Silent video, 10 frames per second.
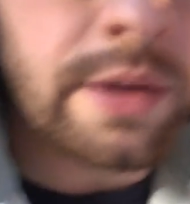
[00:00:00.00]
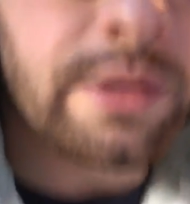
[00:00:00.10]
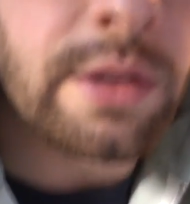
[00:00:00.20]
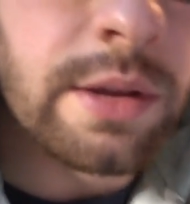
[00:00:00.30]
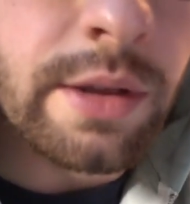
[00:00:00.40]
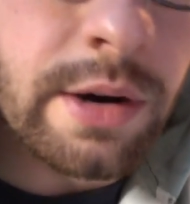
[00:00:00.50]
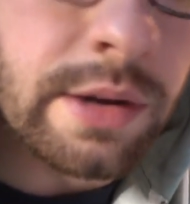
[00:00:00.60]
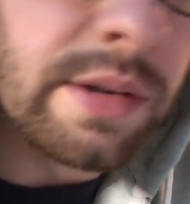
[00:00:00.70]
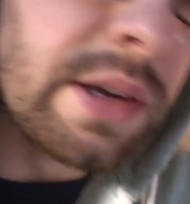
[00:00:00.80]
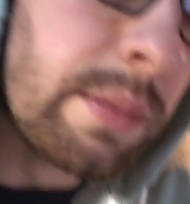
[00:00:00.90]
basically they're
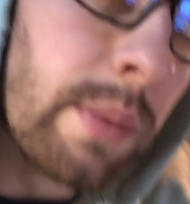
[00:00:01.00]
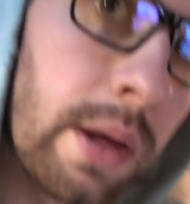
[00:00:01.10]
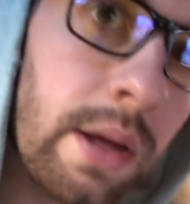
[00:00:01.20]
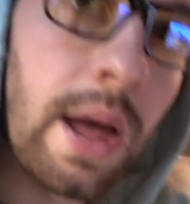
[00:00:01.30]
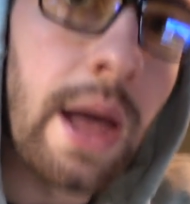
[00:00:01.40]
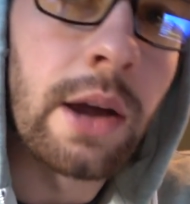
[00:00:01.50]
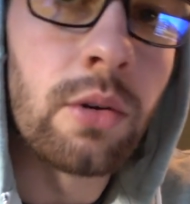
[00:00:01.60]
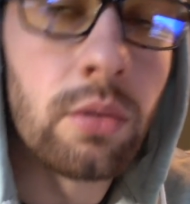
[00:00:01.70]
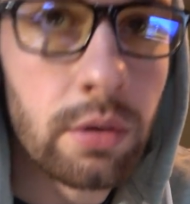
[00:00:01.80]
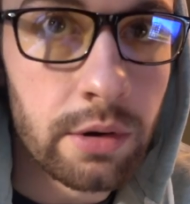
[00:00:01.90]
a team at
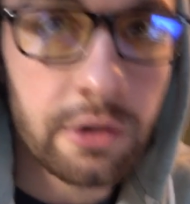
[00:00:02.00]
Google.